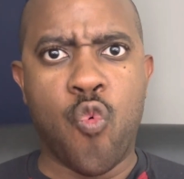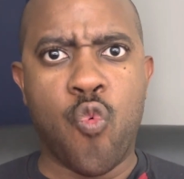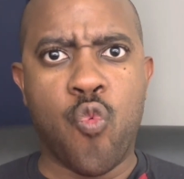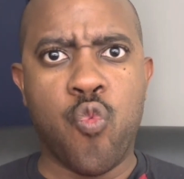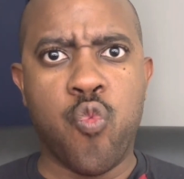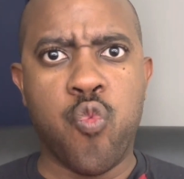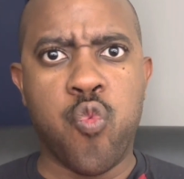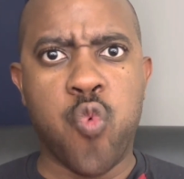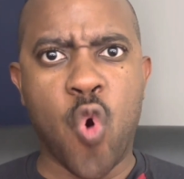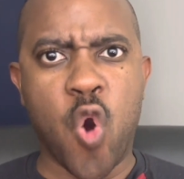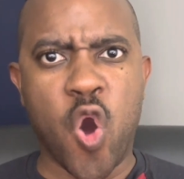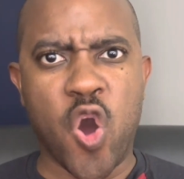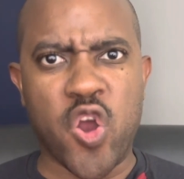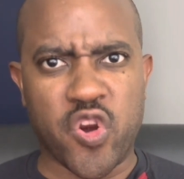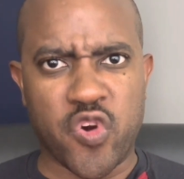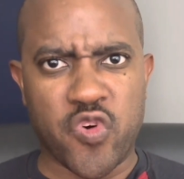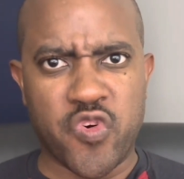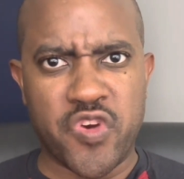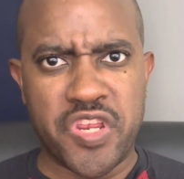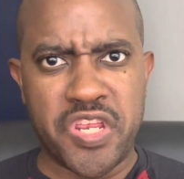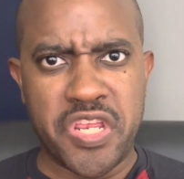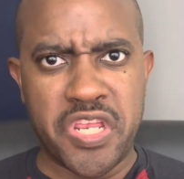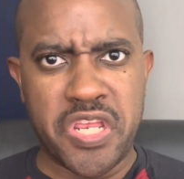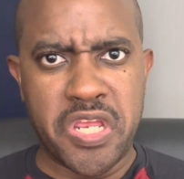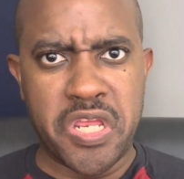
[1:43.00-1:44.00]

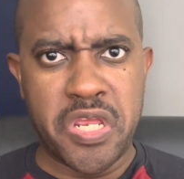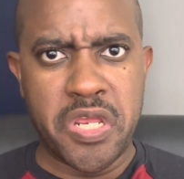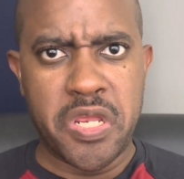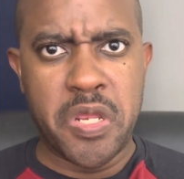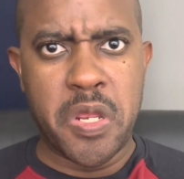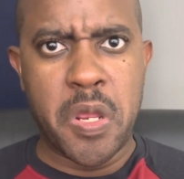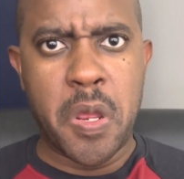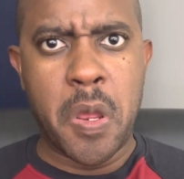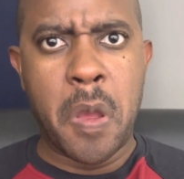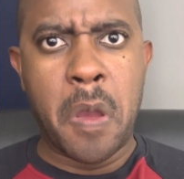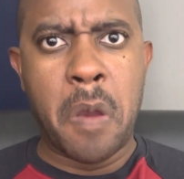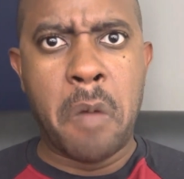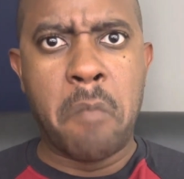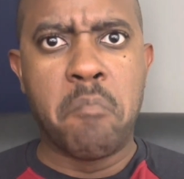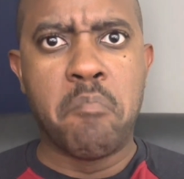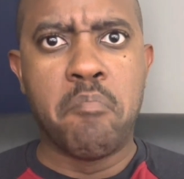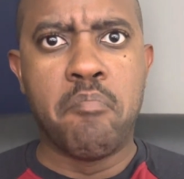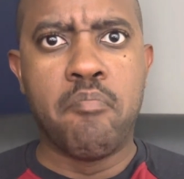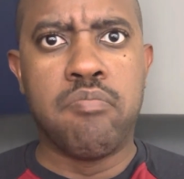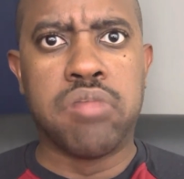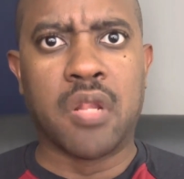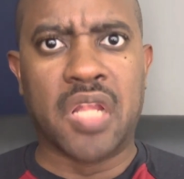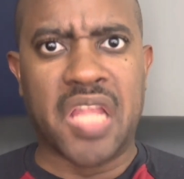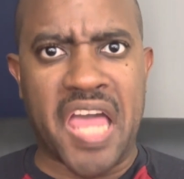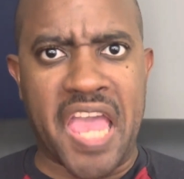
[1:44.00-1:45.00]
watery,
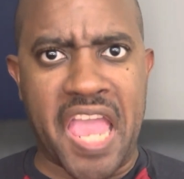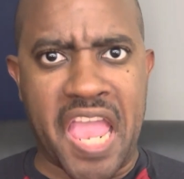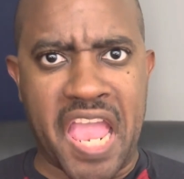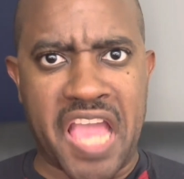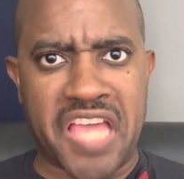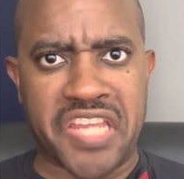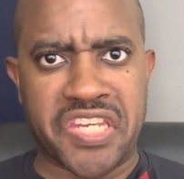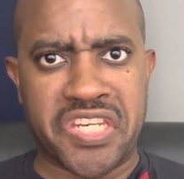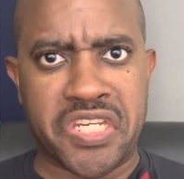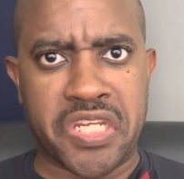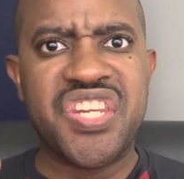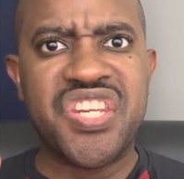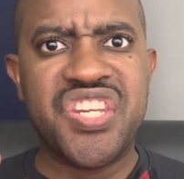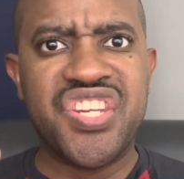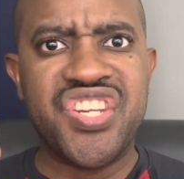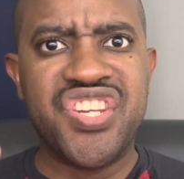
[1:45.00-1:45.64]
bland